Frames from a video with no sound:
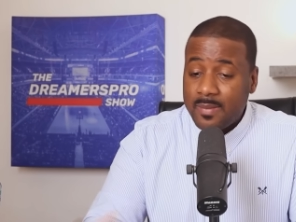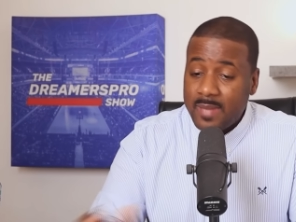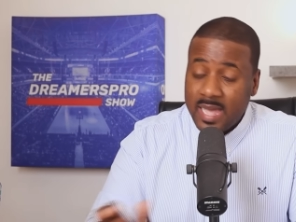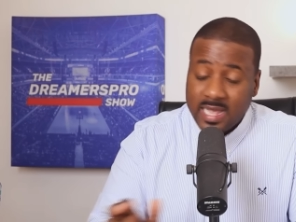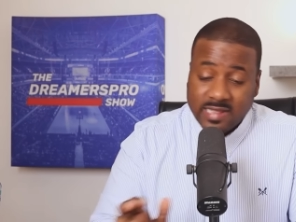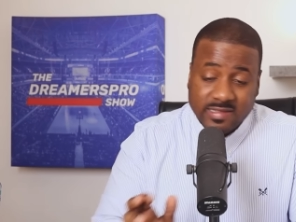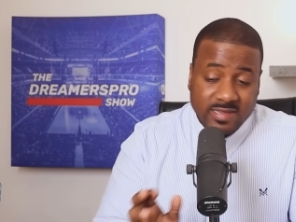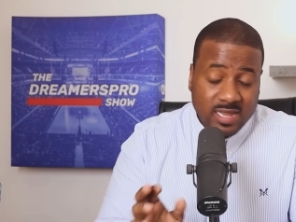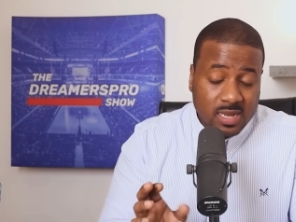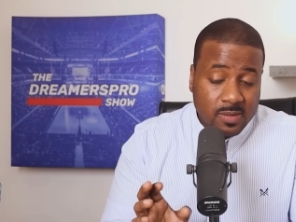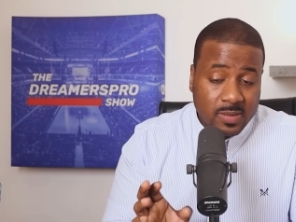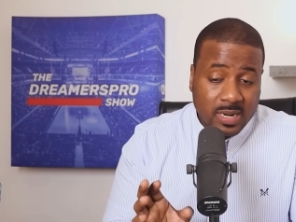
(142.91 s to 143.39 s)

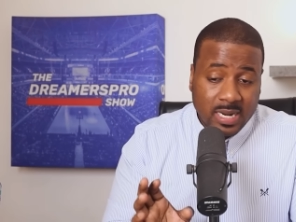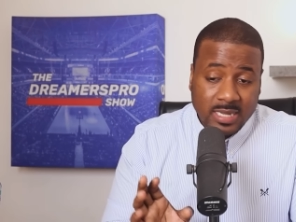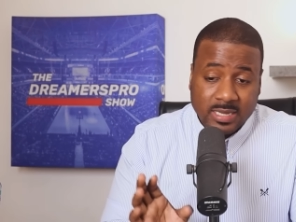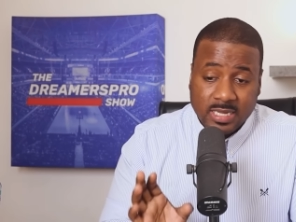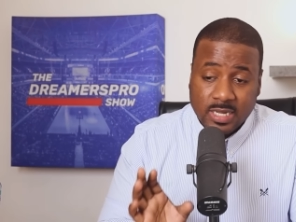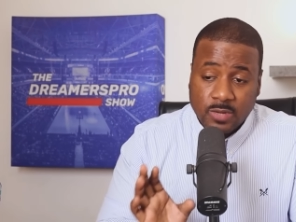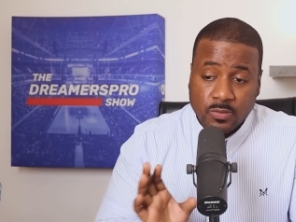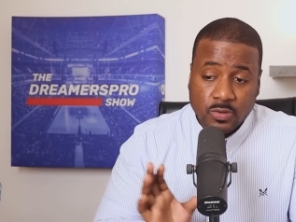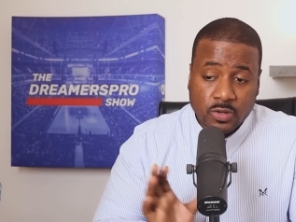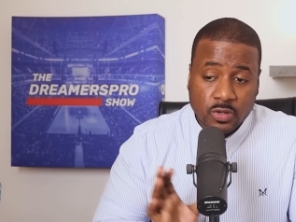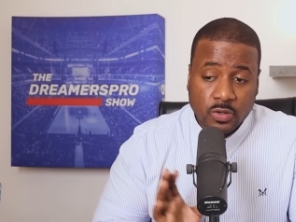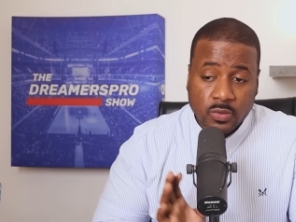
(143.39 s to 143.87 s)
Max Kellerman, I
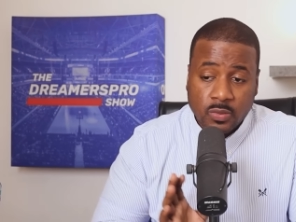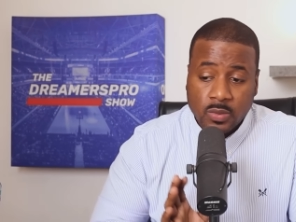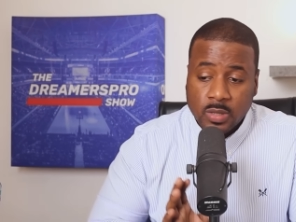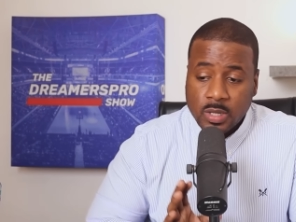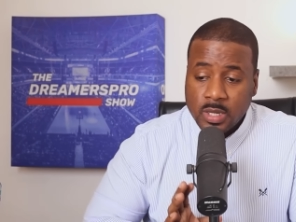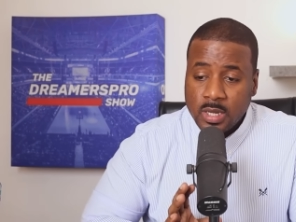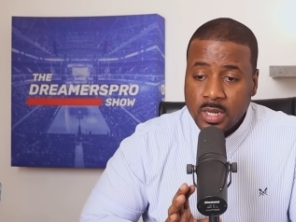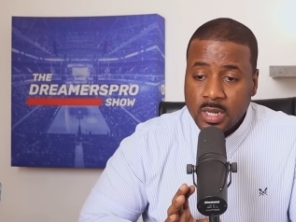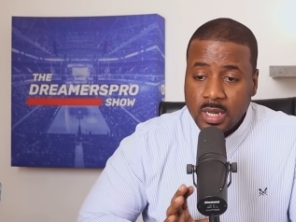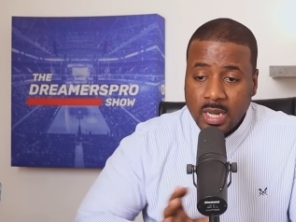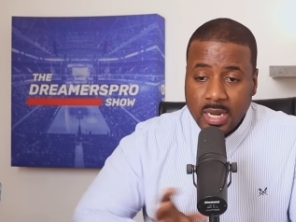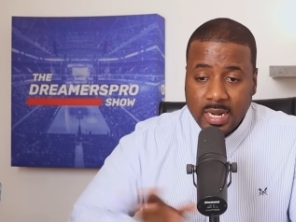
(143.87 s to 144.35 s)
think, would do
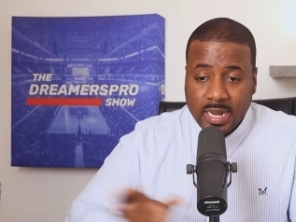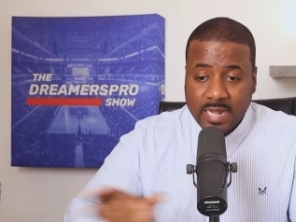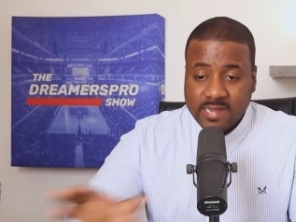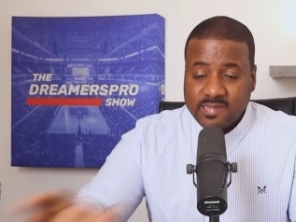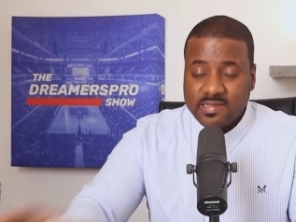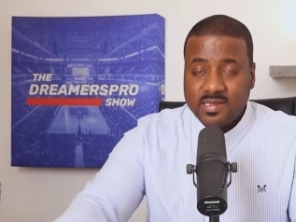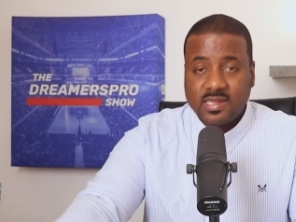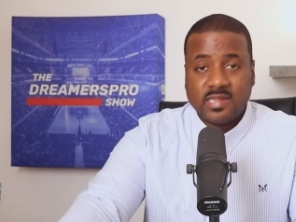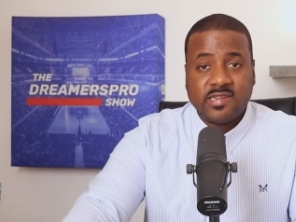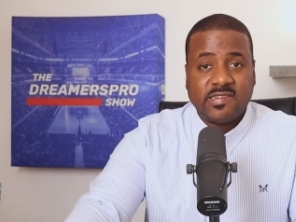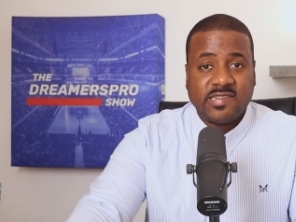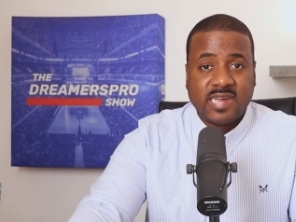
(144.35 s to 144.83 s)
an
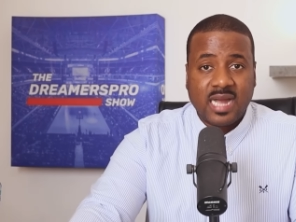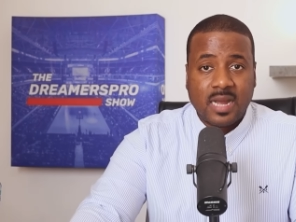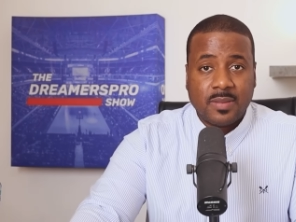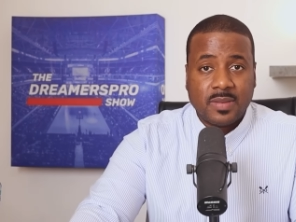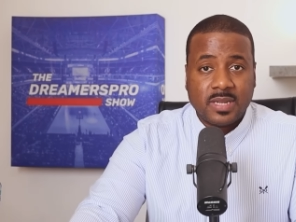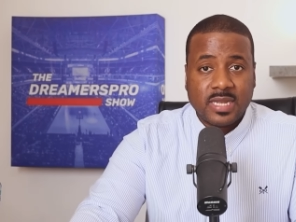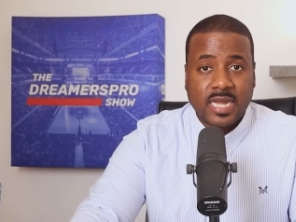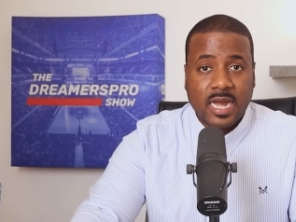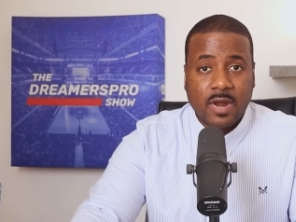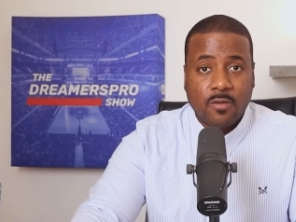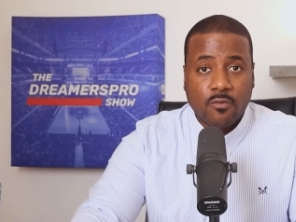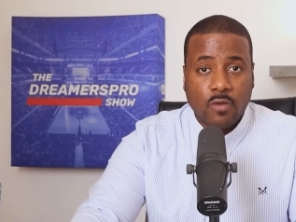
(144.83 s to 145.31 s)
excellent job
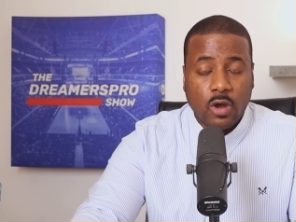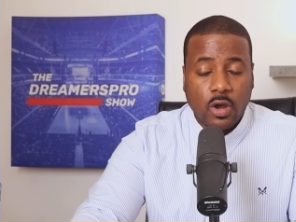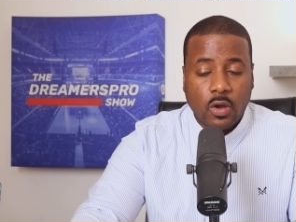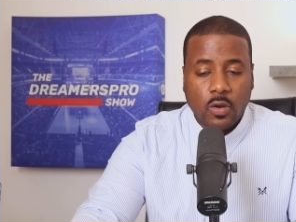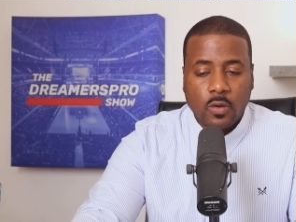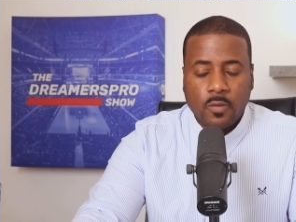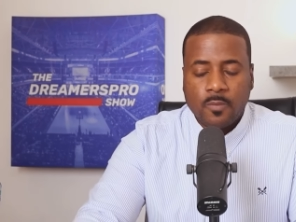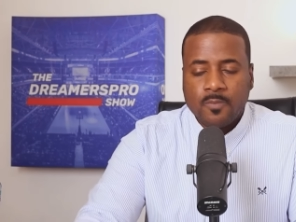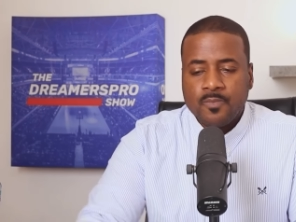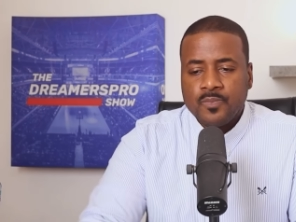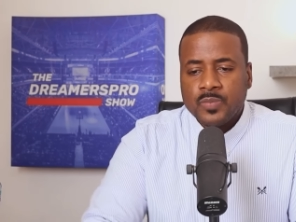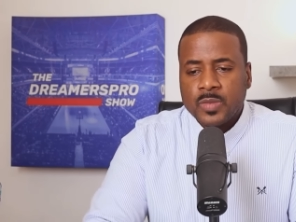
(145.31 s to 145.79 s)
in that
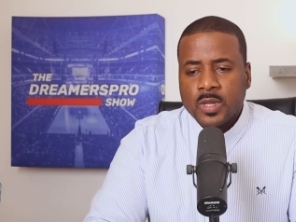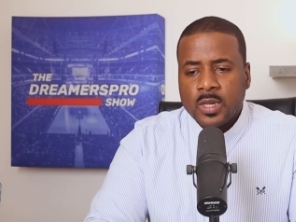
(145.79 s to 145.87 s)
role.